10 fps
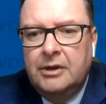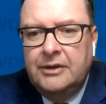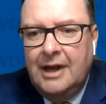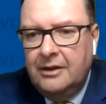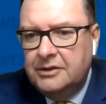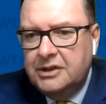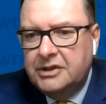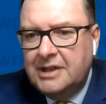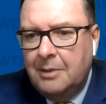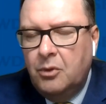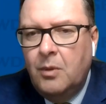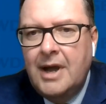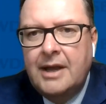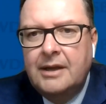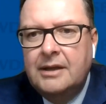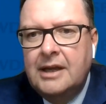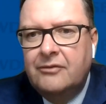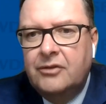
will now just step away.